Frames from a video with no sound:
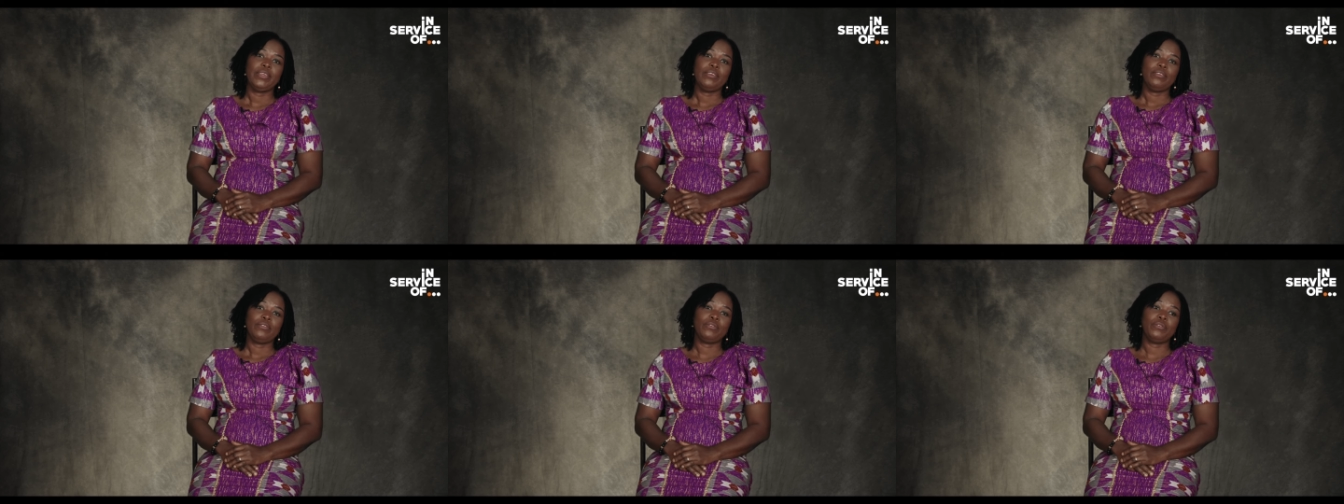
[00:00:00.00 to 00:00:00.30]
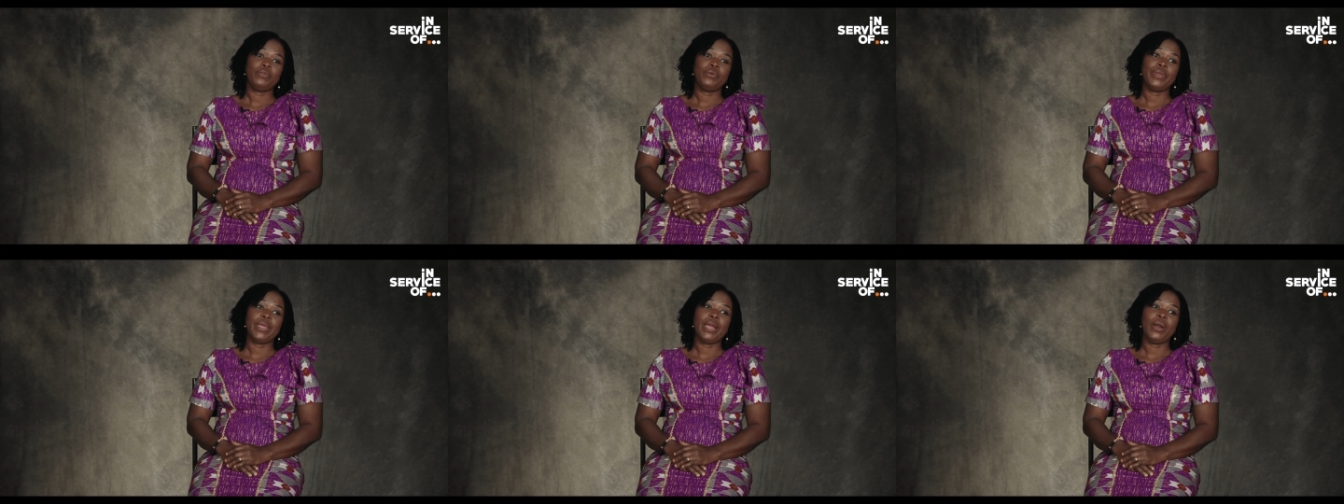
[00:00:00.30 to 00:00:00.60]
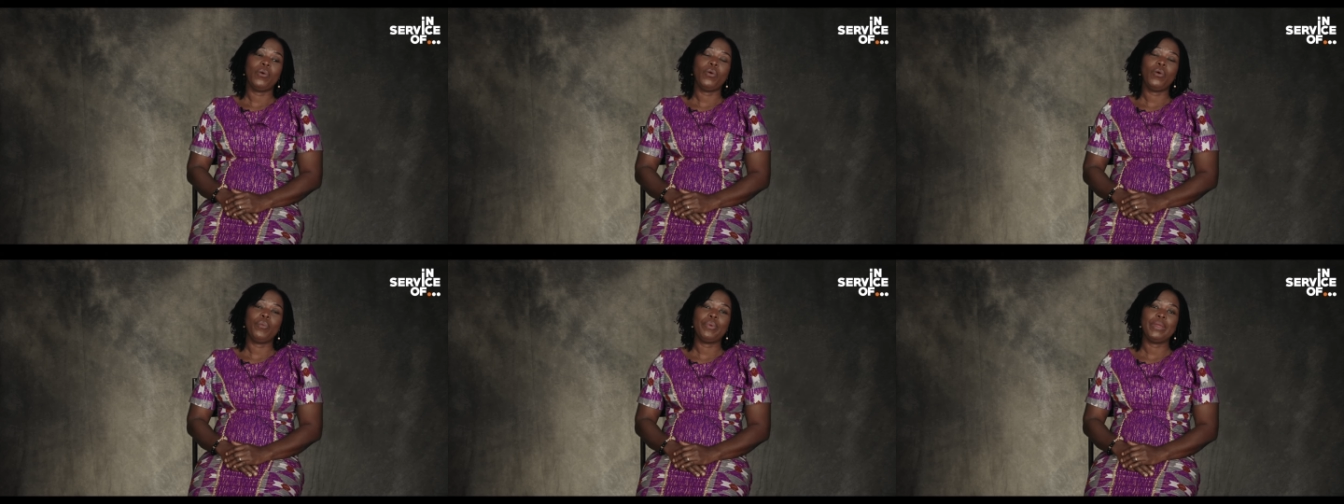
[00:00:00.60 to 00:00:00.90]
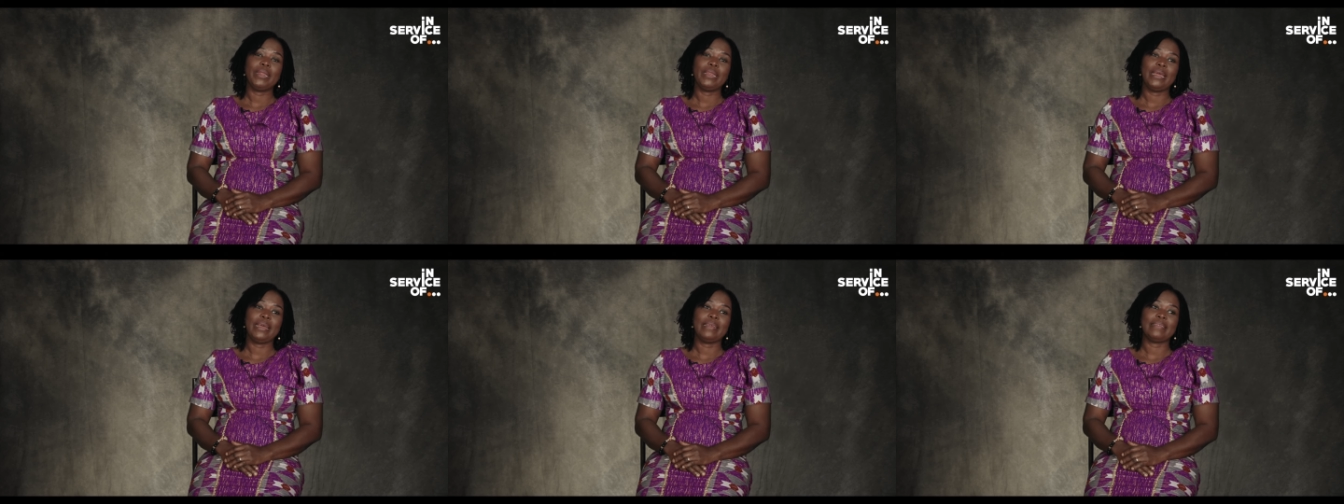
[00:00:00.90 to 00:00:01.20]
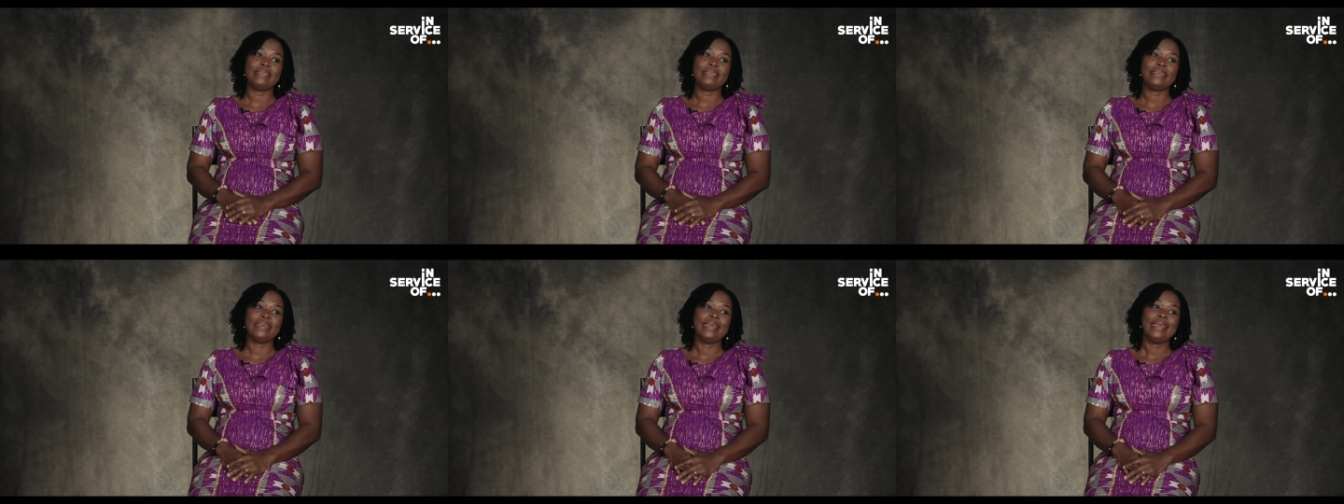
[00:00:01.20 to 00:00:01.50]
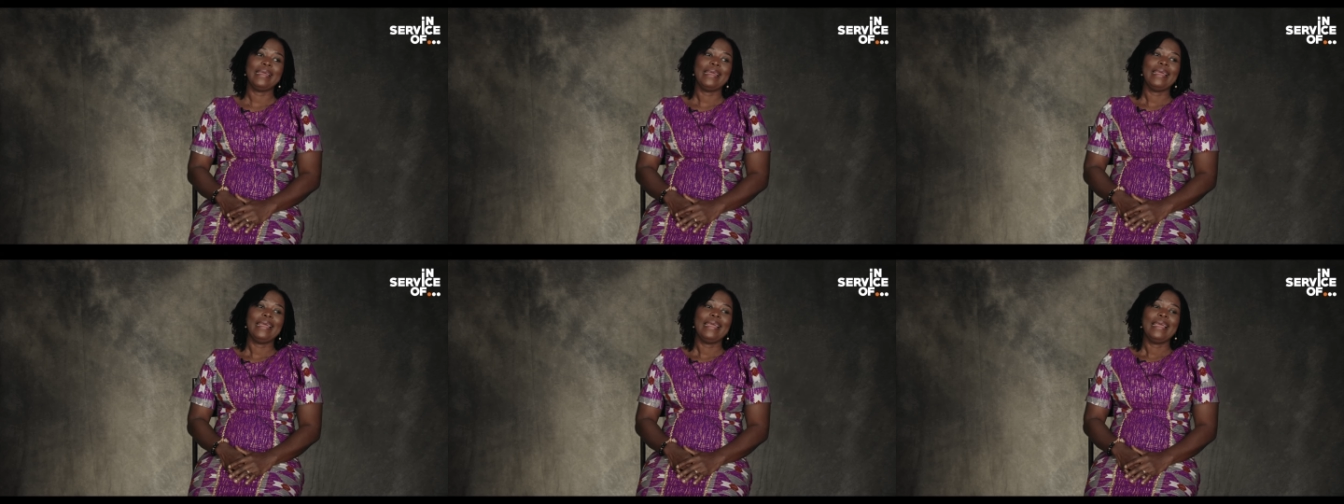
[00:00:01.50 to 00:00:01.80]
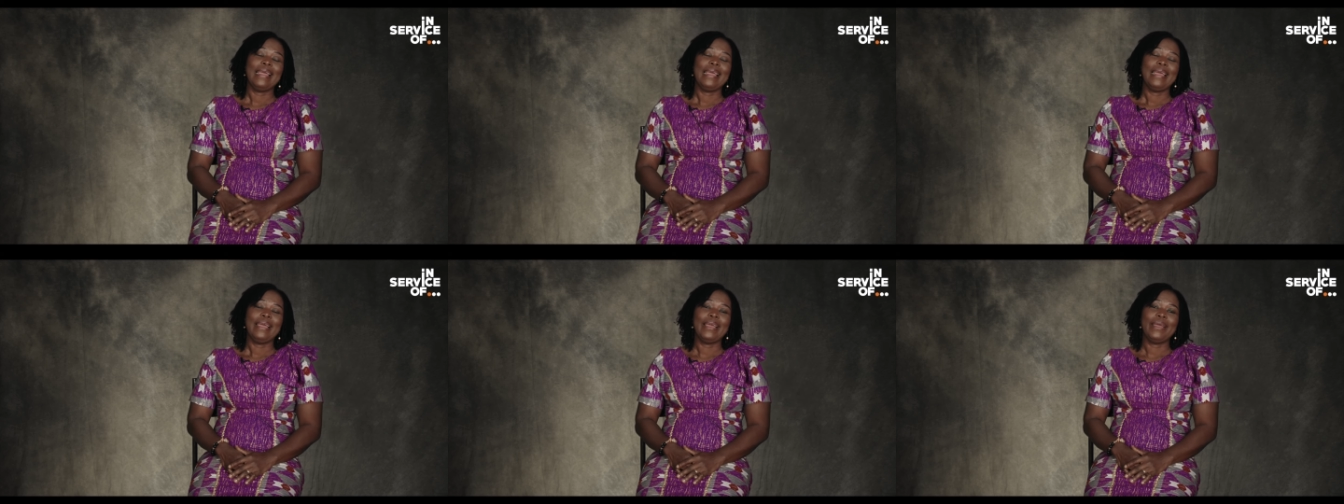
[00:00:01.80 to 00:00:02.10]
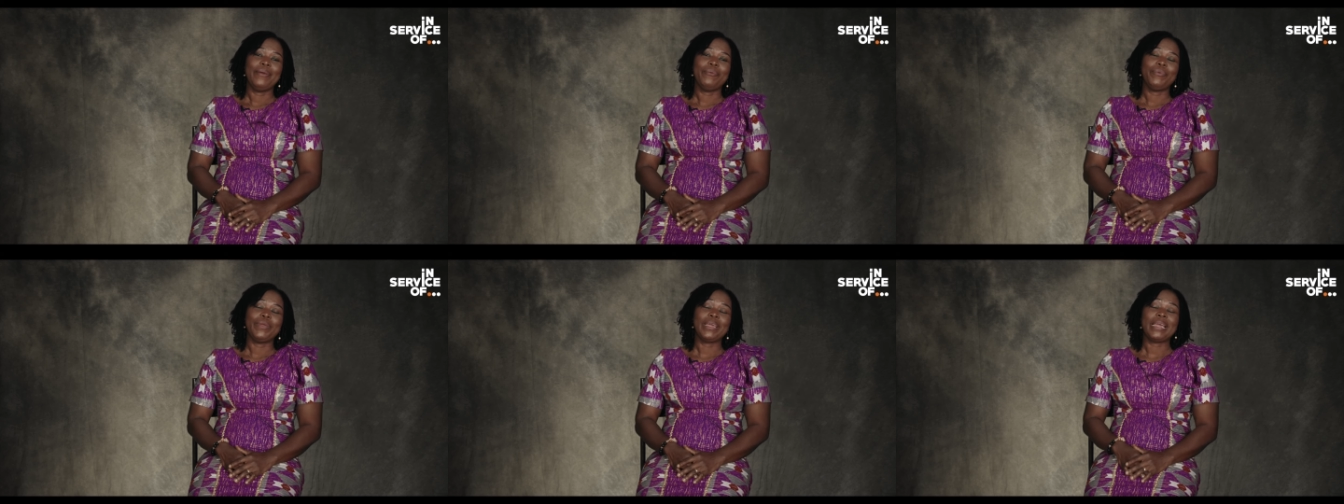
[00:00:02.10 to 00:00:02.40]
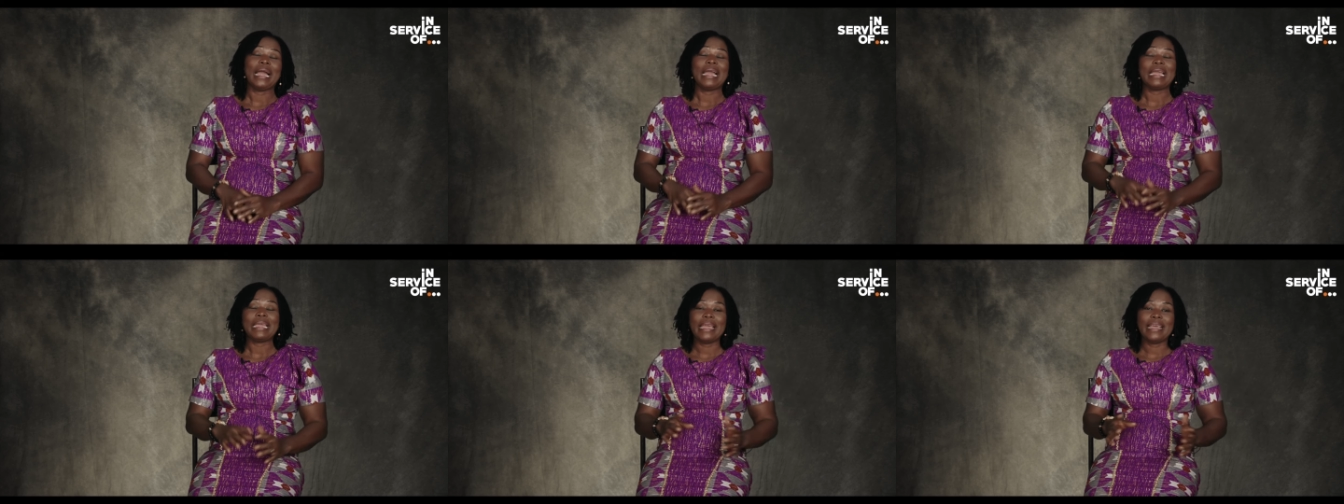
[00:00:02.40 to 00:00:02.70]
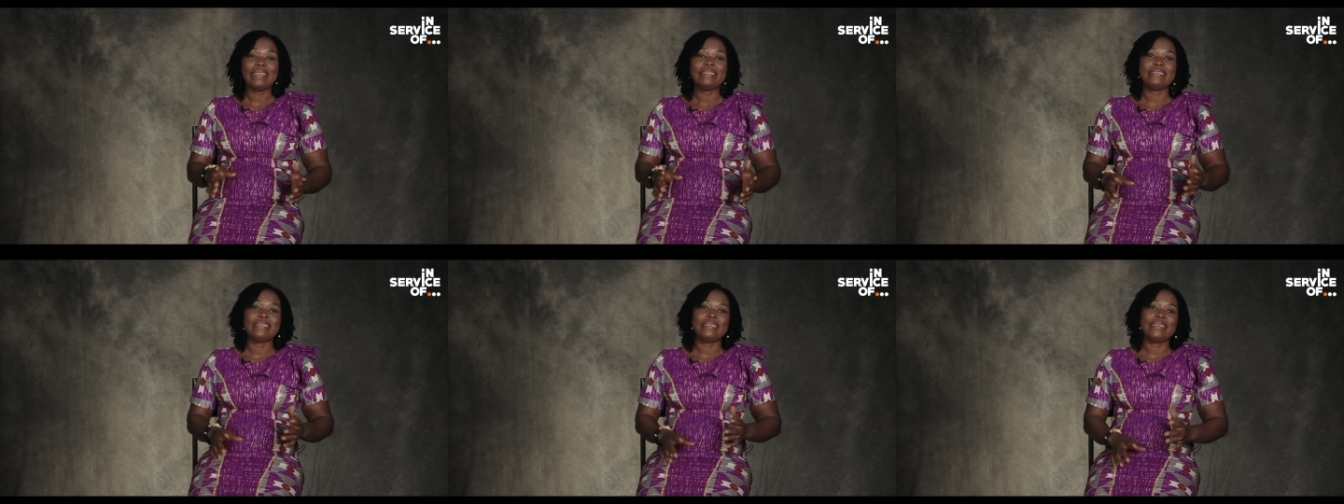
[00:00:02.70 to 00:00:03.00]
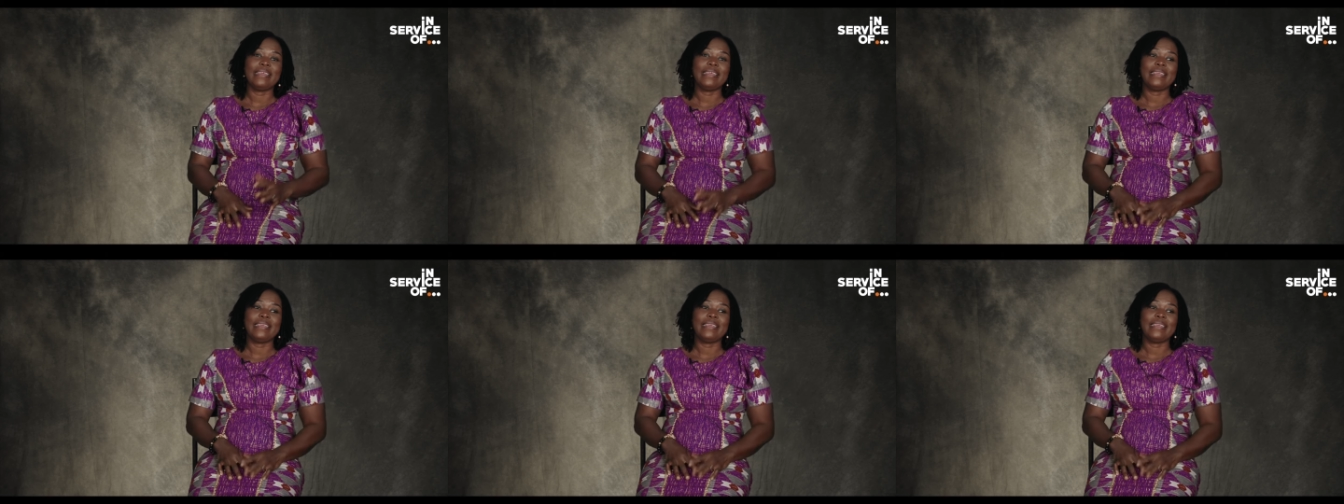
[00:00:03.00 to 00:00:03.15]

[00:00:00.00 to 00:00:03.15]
So we are hoping that we can get